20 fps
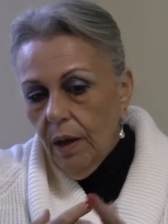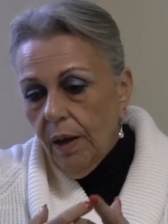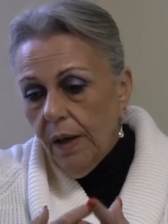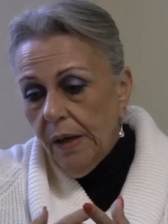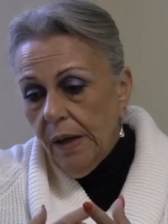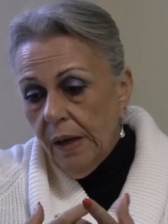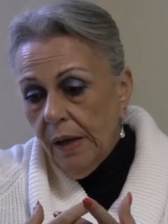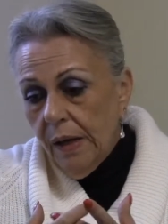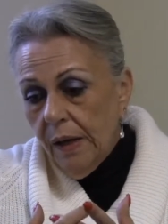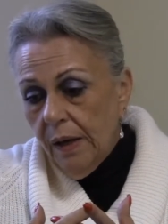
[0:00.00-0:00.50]

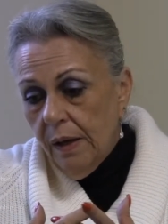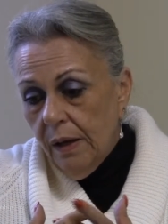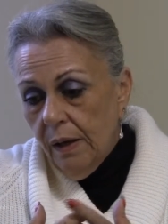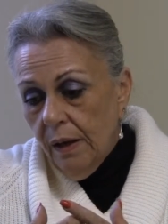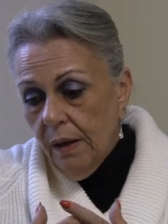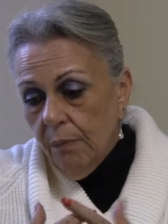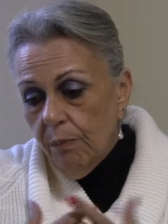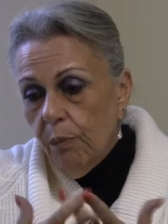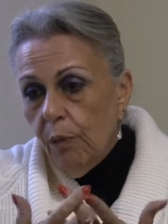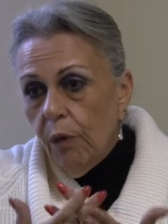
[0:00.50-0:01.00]
a,
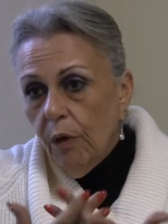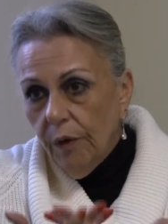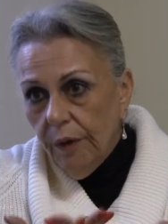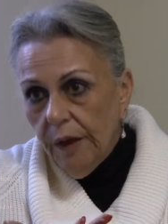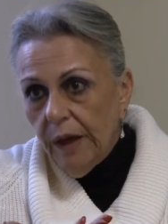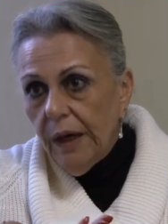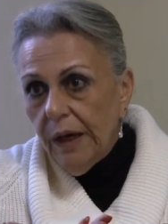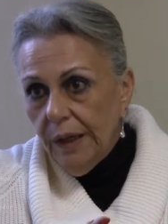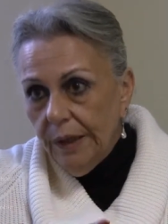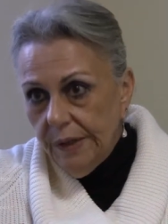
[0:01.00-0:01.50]
a
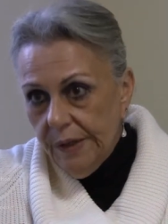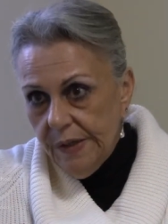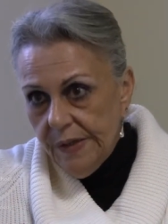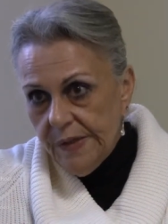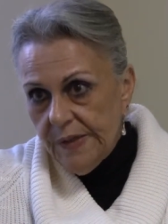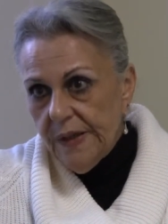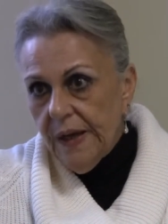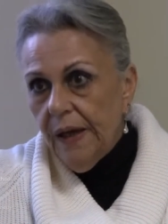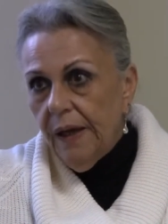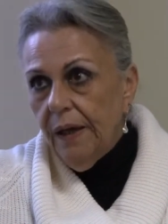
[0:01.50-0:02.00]
model I
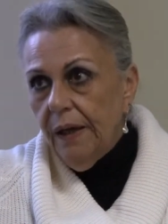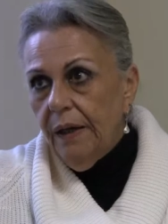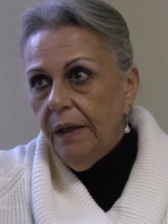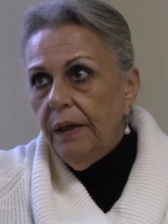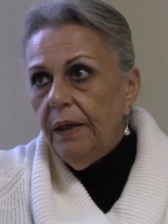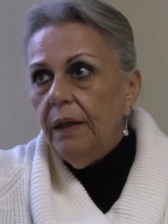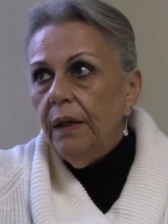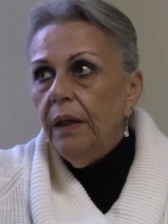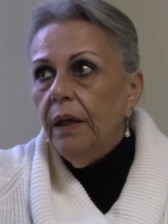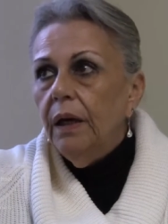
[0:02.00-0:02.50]

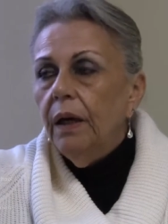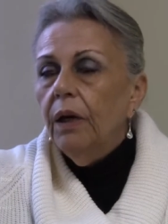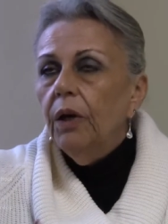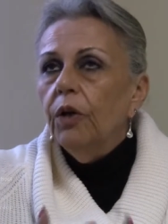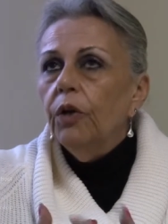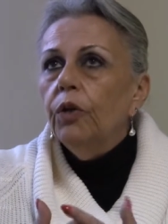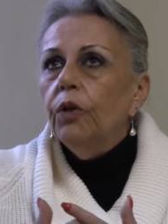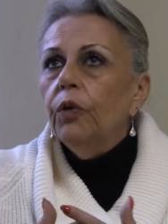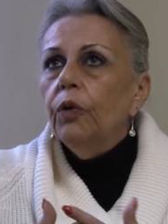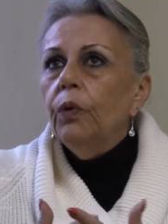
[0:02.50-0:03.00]
designed
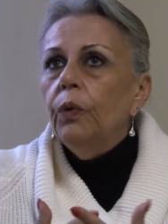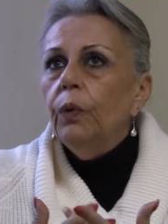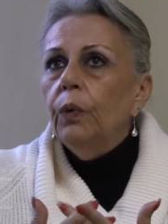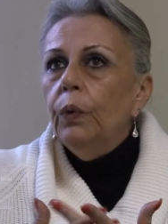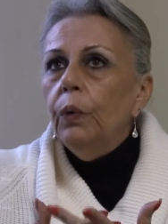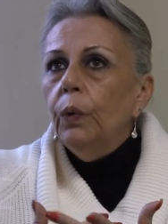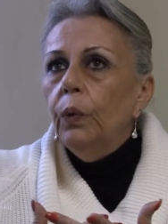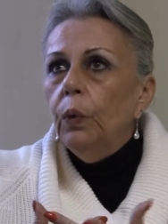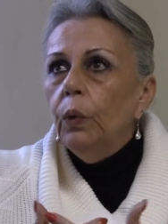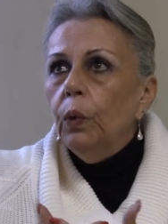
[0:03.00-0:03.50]

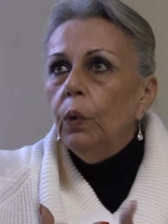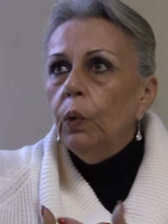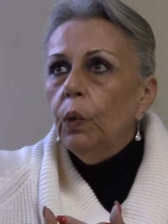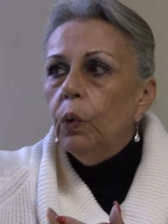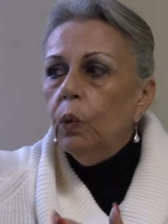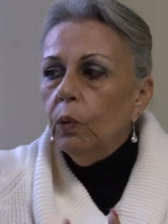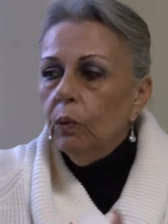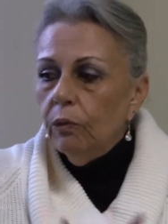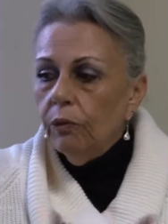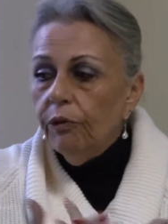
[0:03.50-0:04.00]

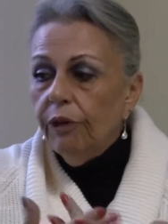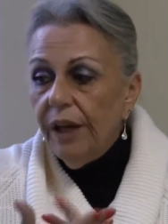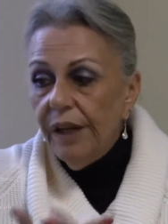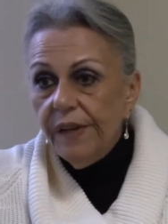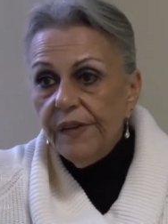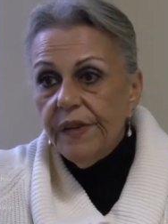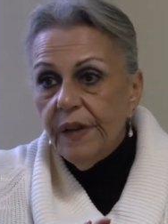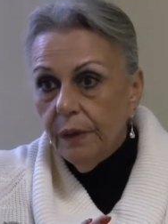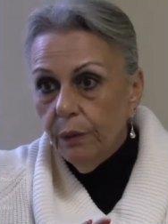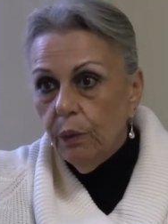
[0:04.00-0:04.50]
to
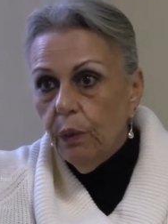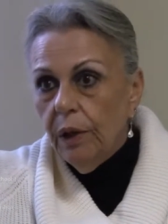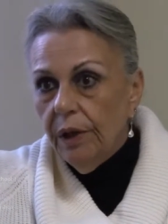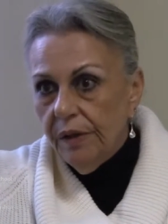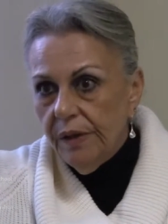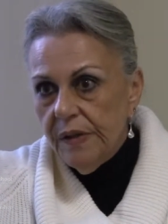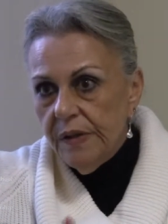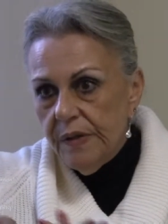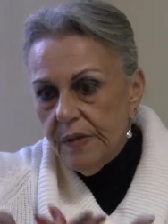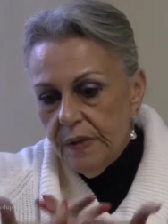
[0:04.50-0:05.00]
raise
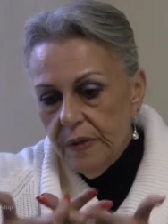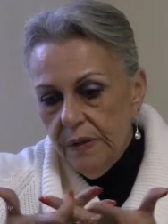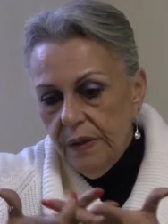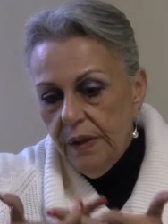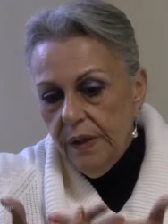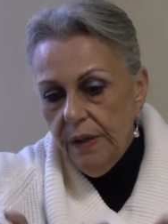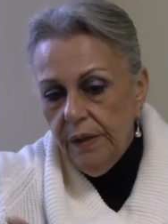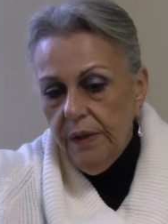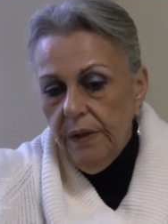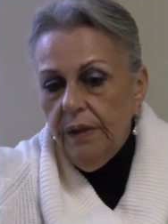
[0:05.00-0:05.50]
awareness
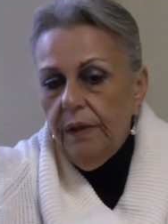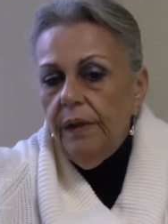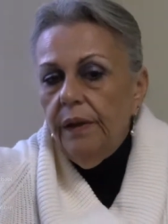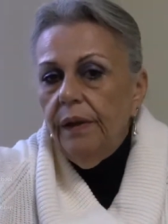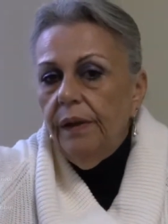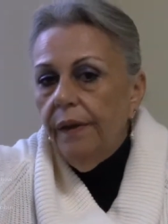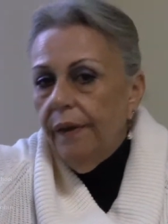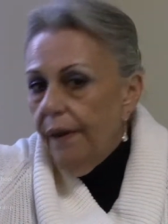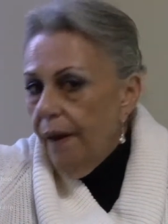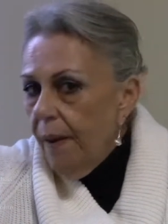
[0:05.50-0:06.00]

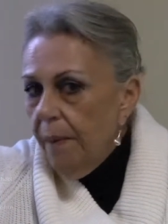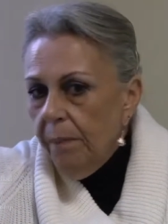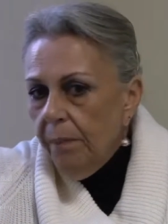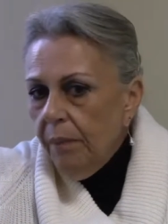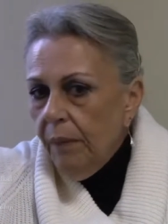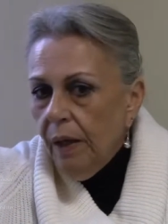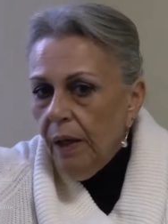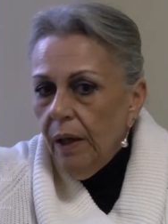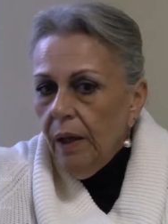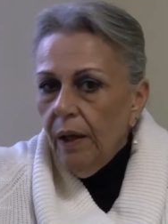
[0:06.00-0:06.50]
in
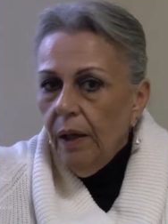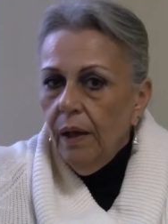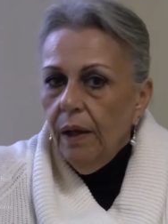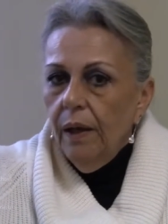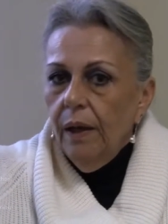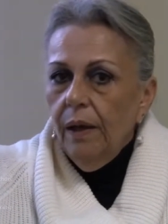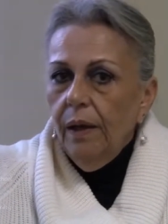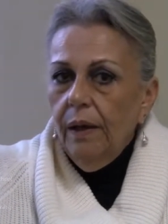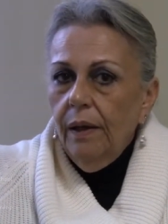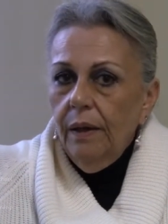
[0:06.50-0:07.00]
them,
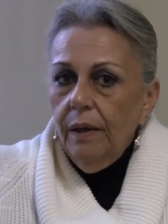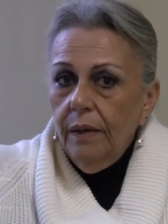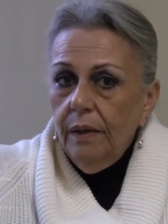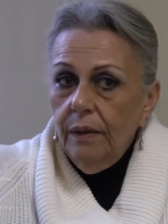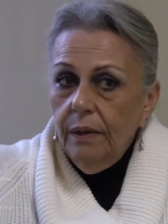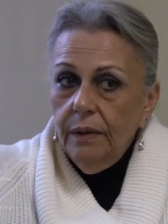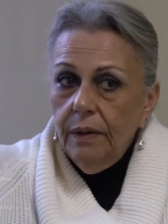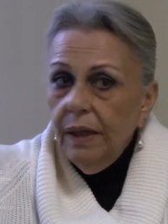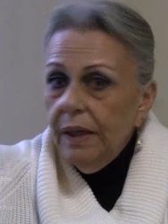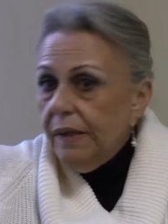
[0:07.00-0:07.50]

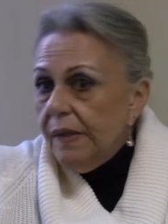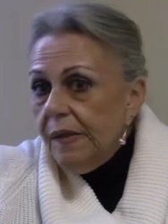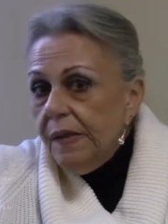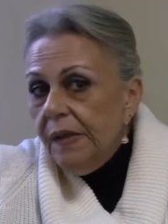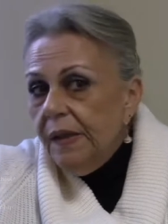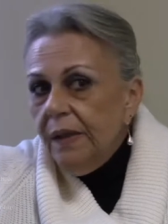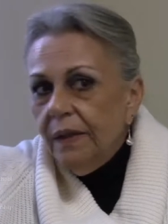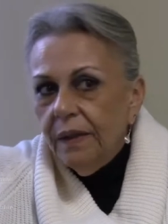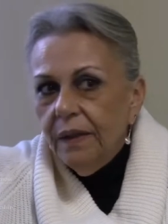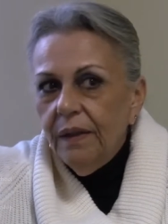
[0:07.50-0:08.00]
and
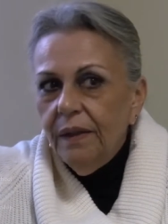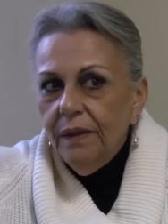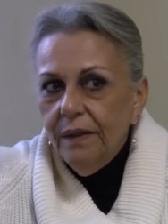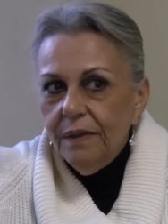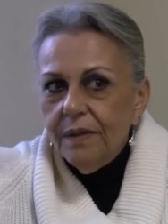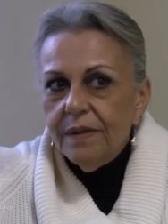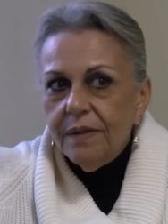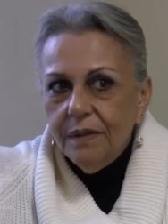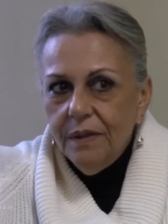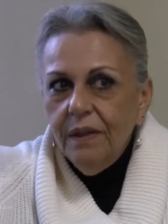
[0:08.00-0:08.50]
that's it.
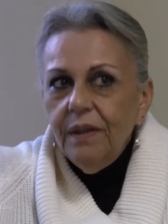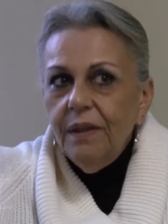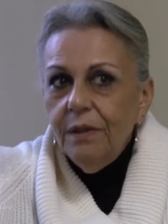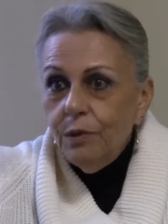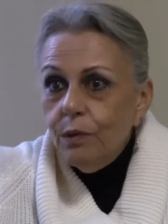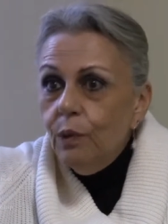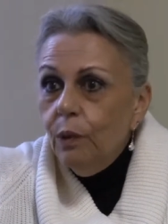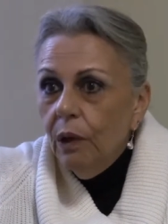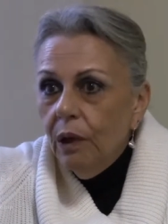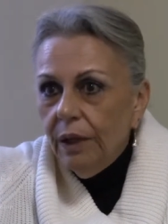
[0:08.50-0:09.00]
It's,
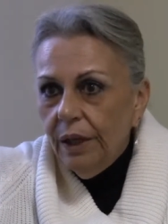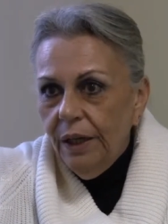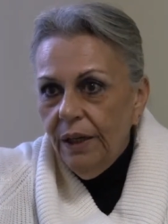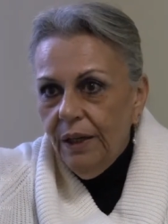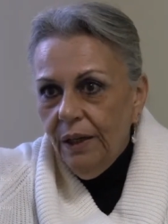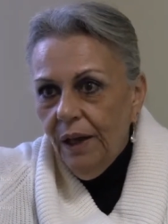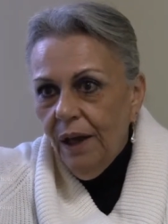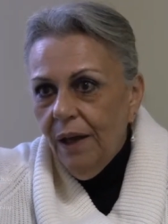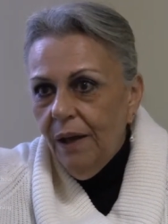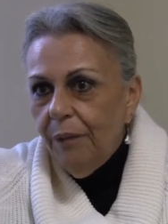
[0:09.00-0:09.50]
it's
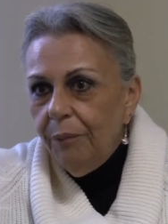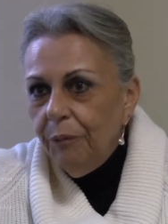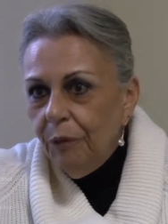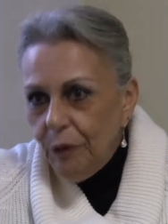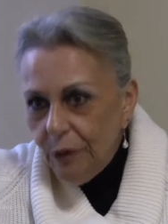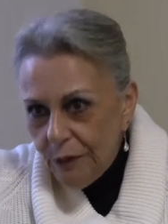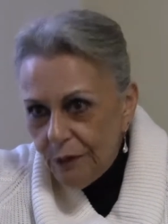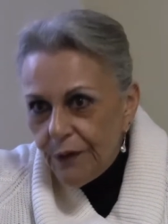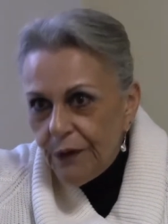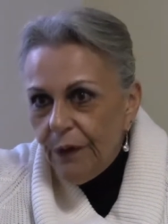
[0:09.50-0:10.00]
working.
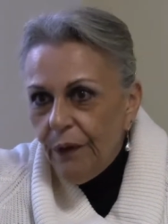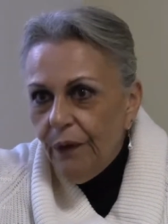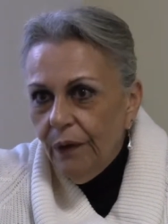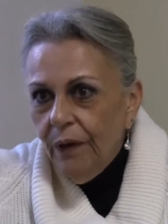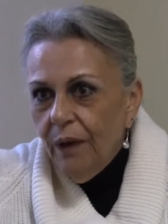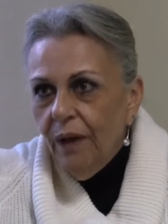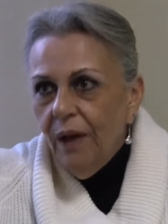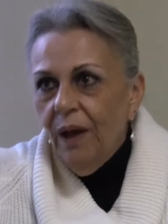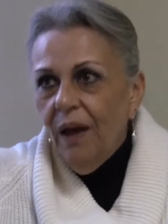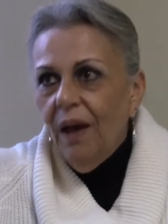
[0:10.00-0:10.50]
I'm
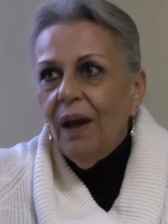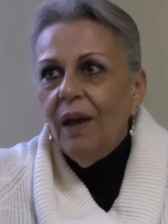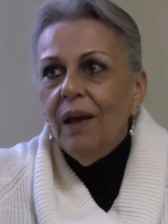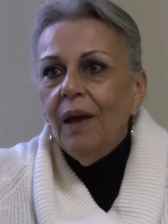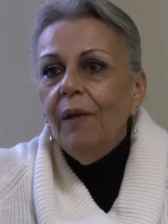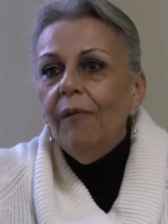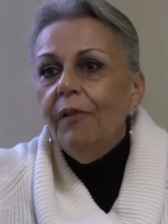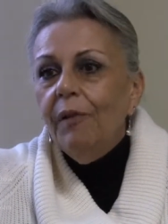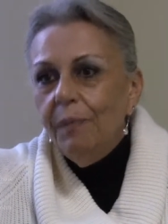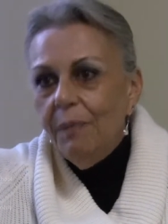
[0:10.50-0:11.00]
also, I
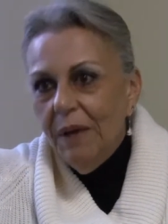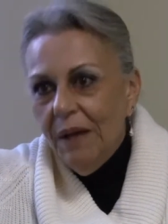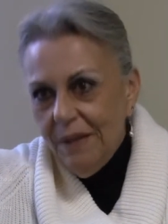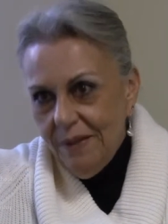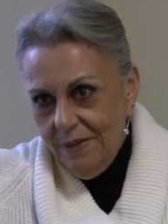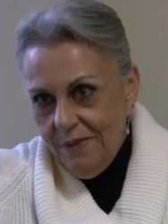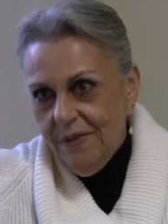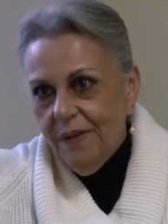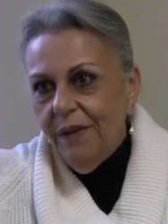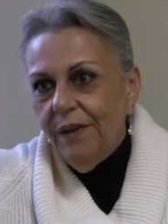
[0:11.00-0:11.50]
have a
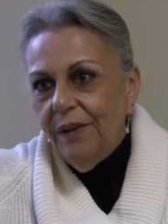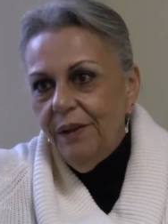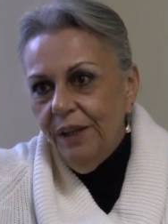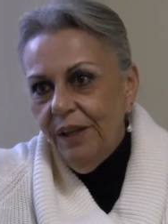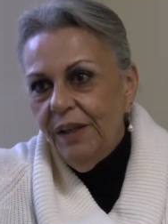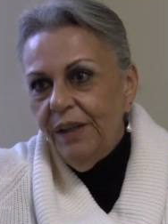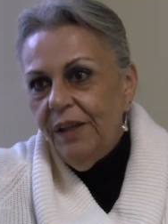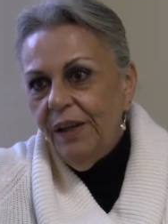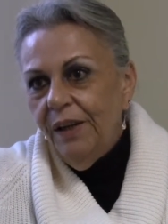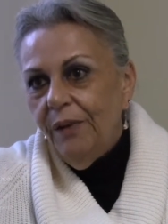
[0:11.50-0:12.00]
master
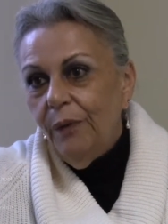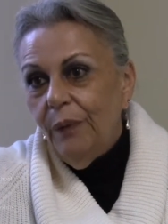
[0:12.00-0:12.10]
in